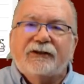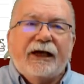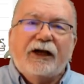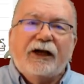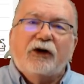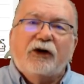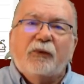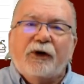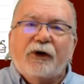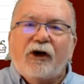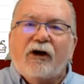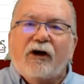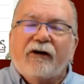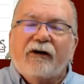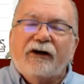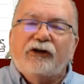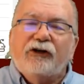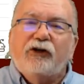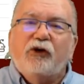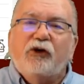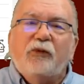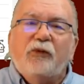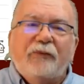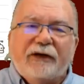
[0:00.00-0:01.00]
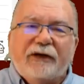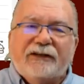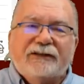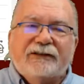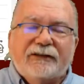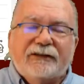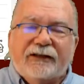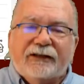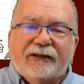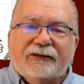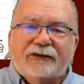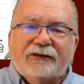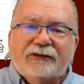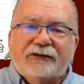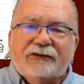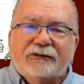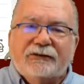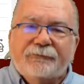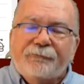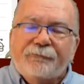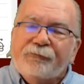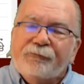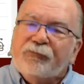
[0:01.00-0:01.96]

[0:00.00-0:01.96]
here we are at new business.